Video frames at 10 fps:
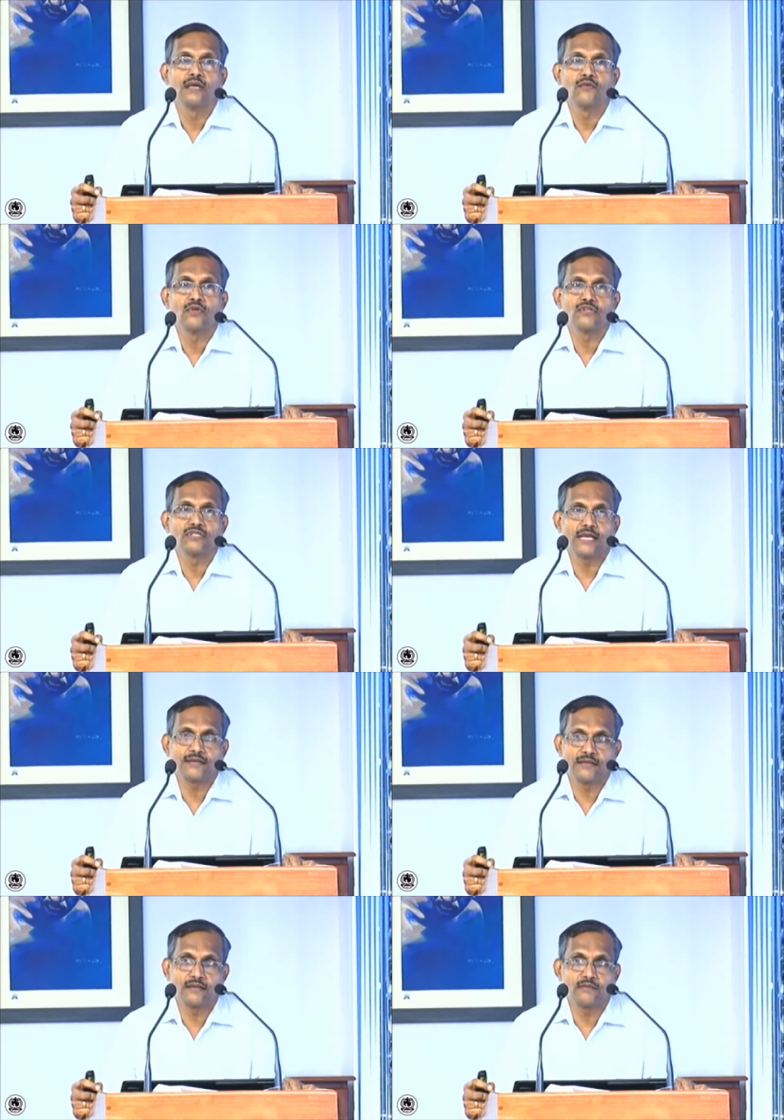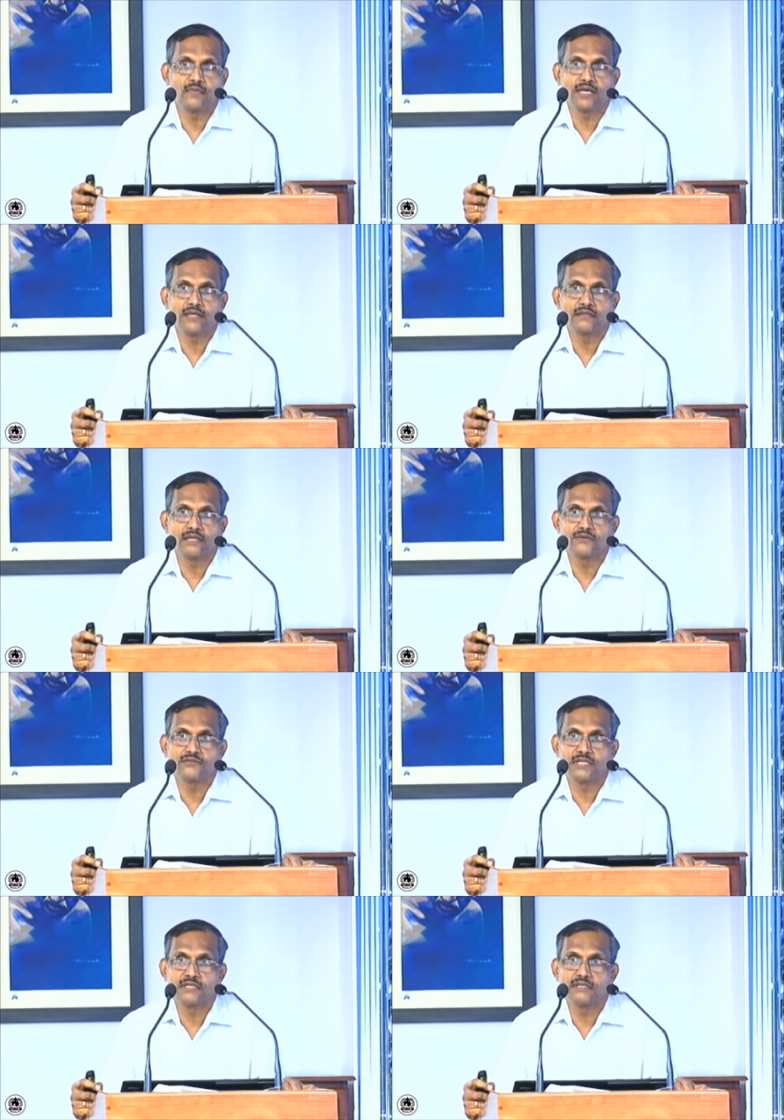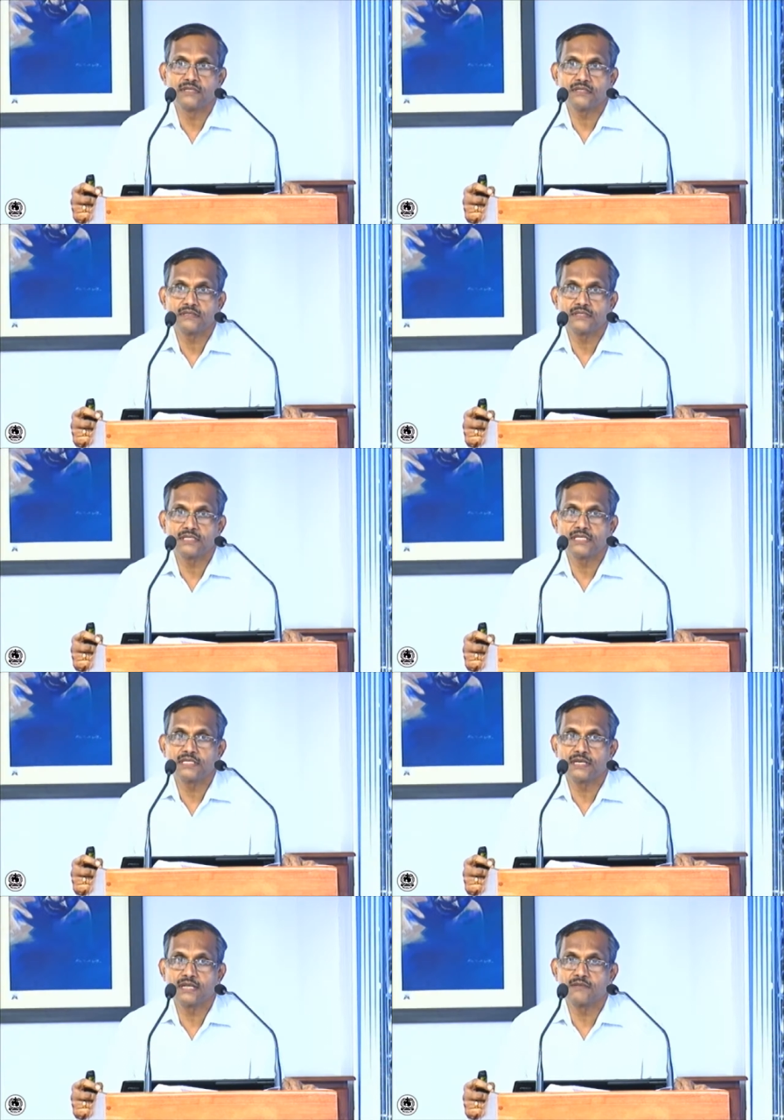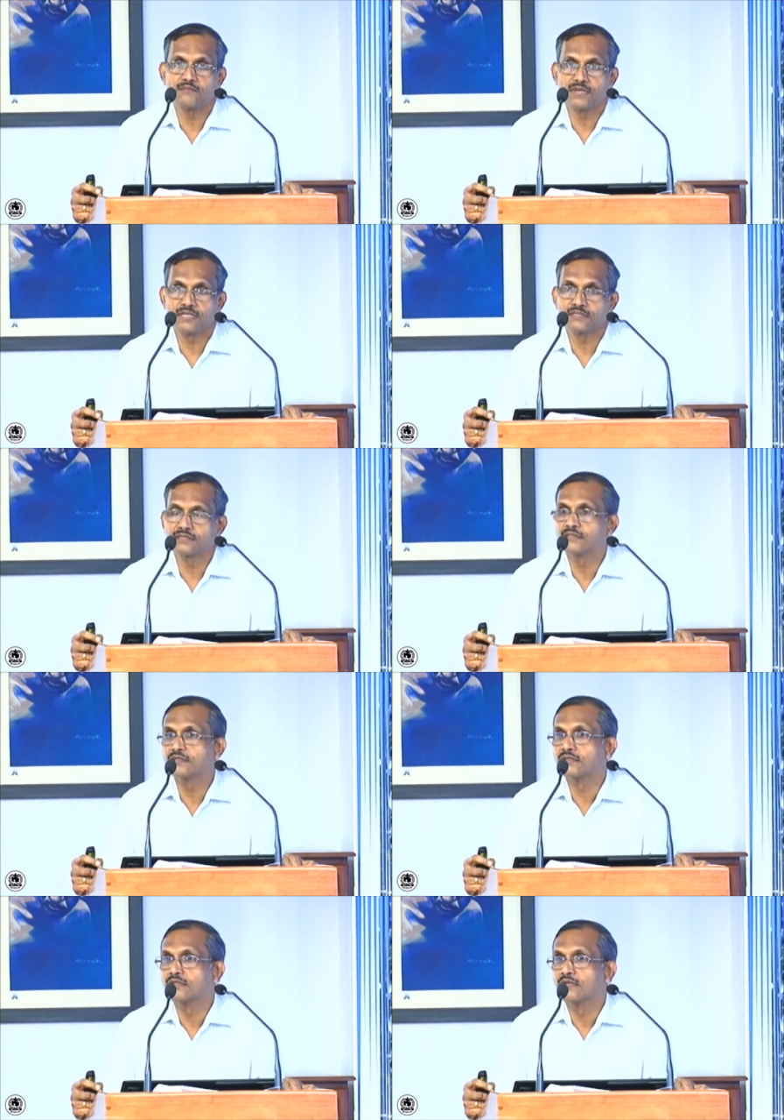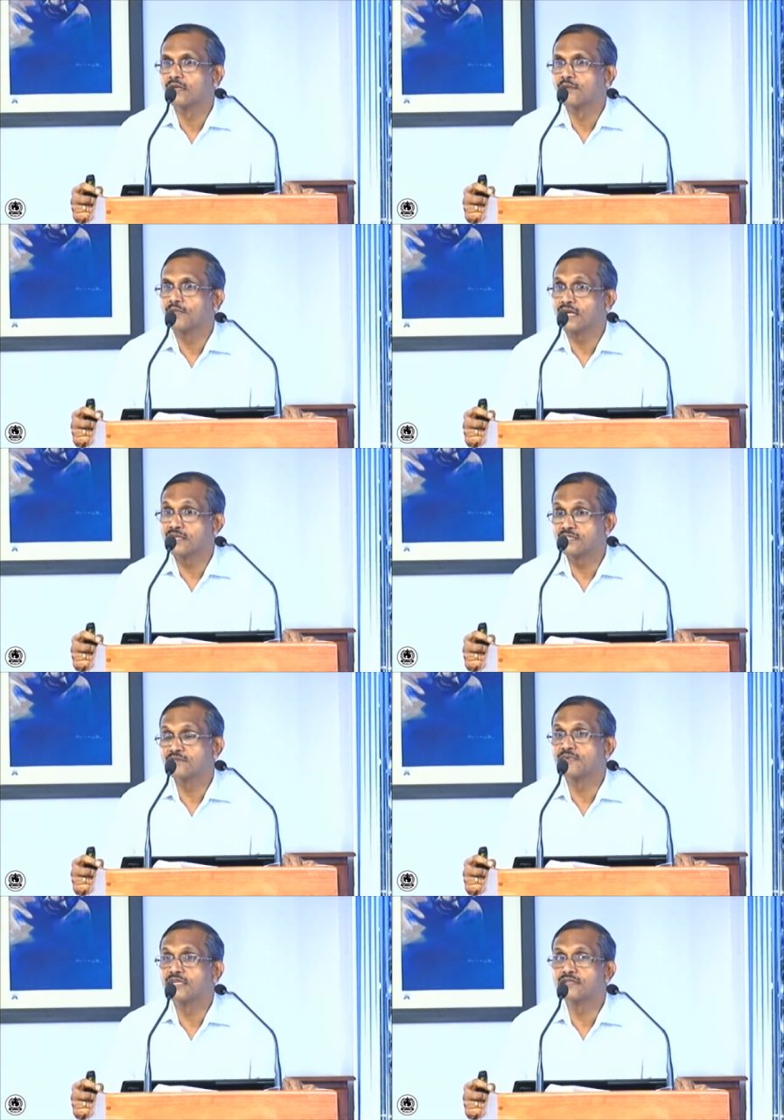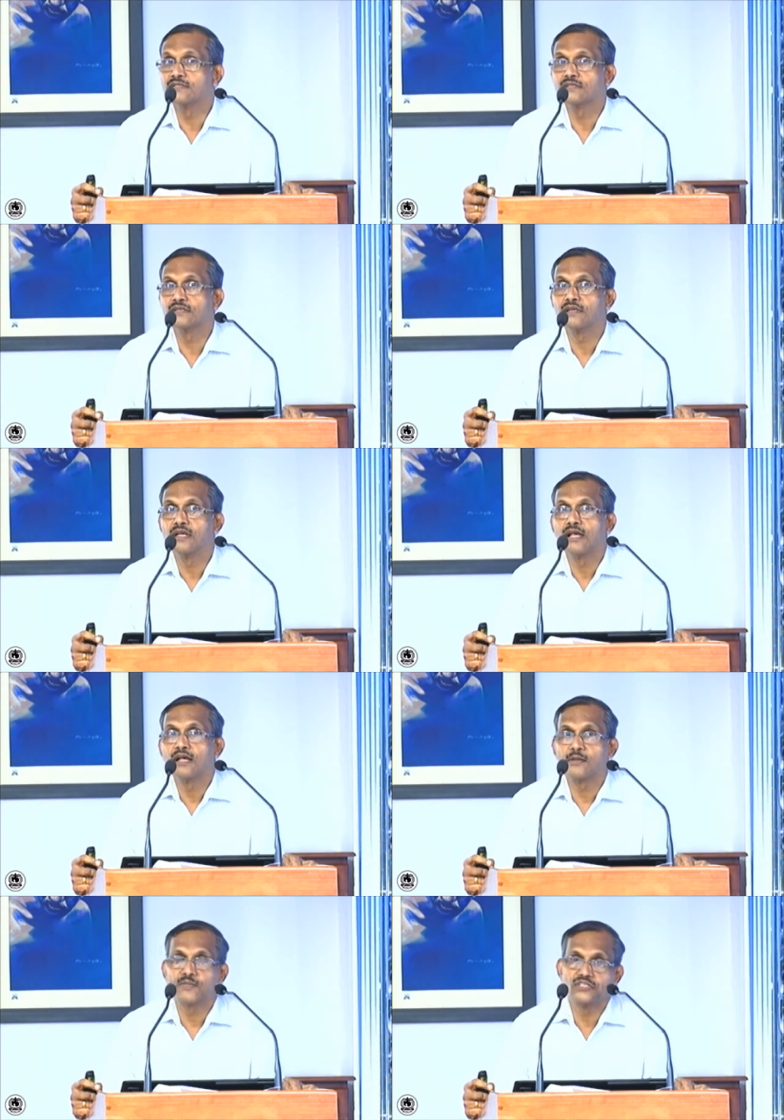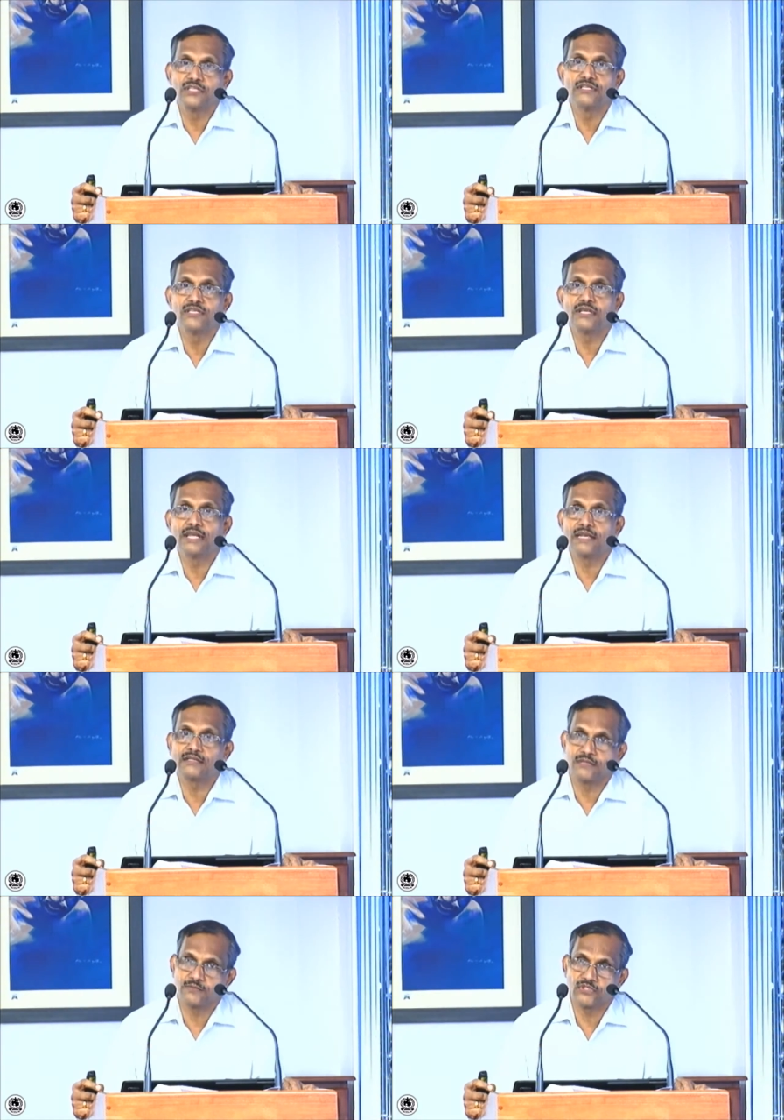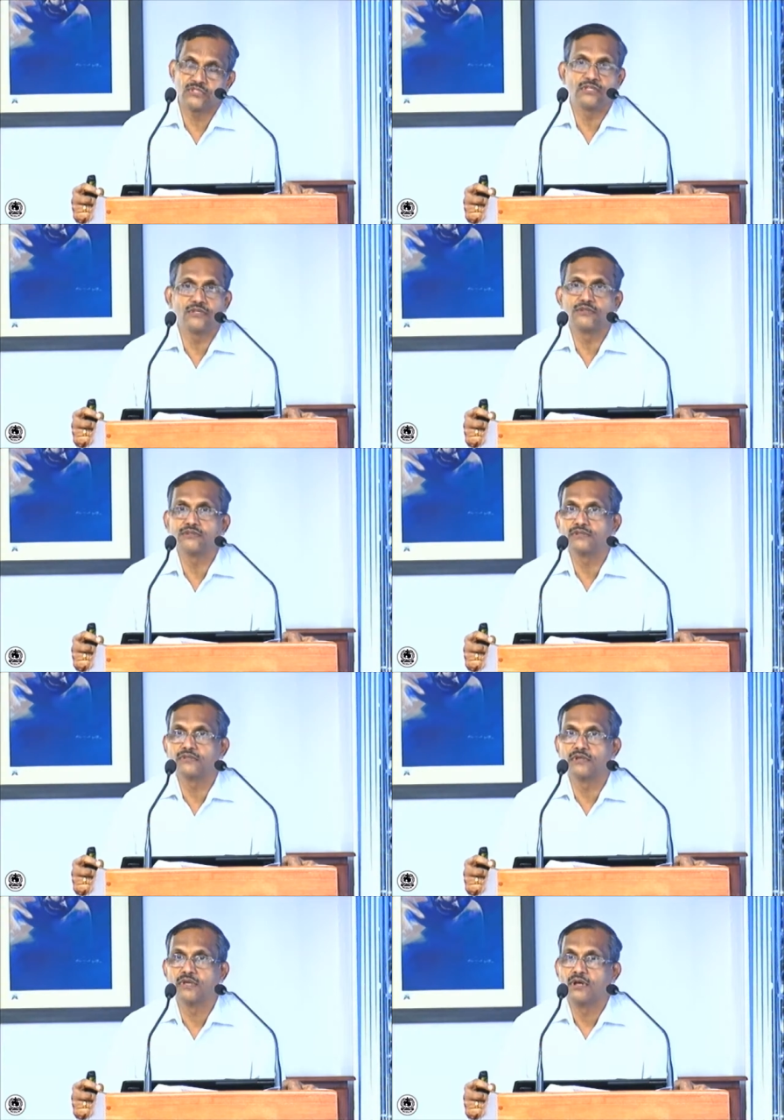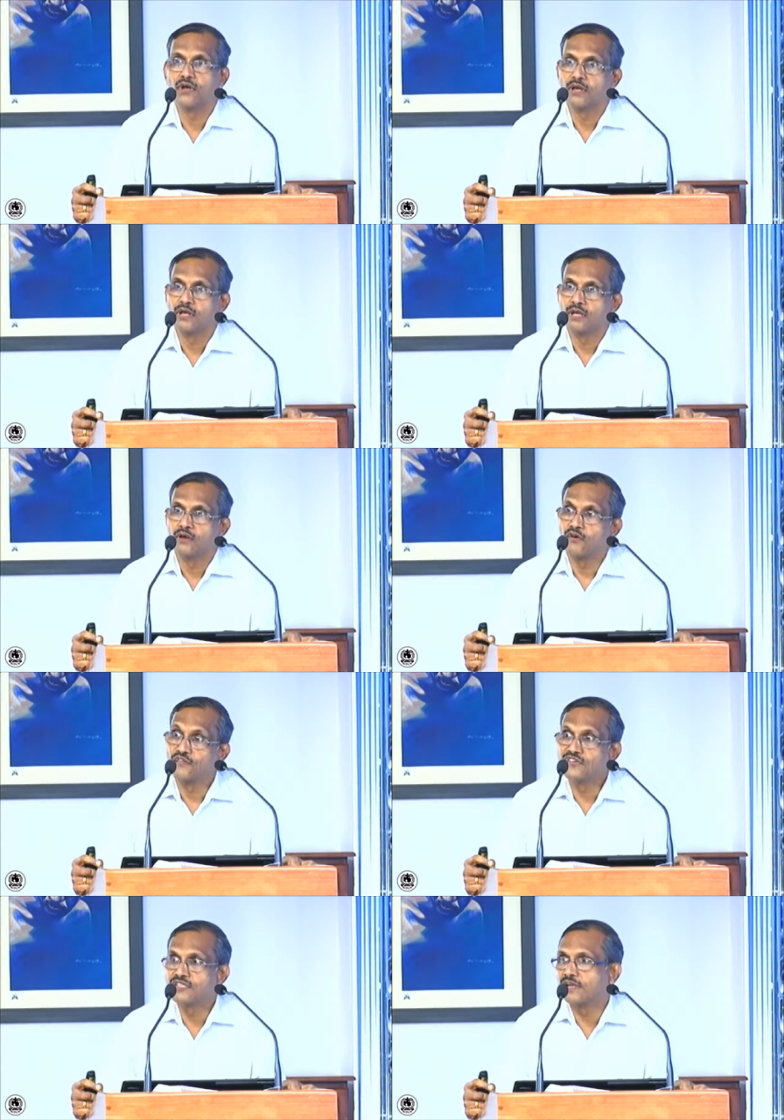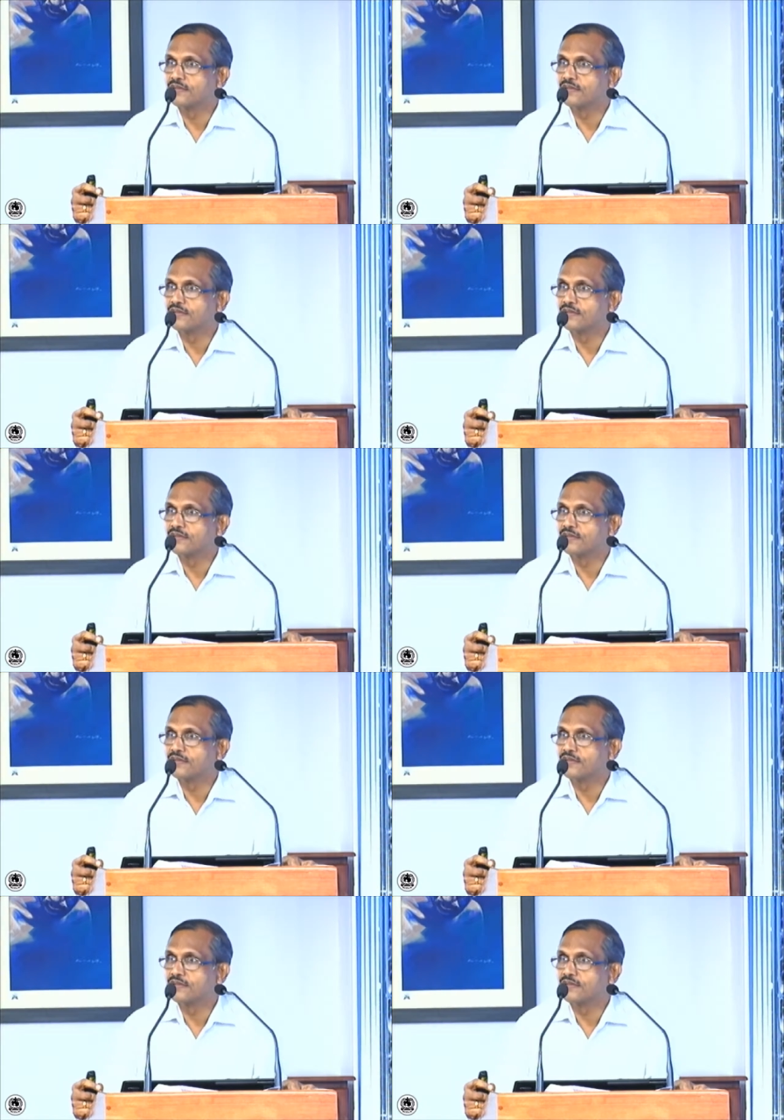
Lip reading: which was attended by 1,300 and plus participants representing elected representatives, officials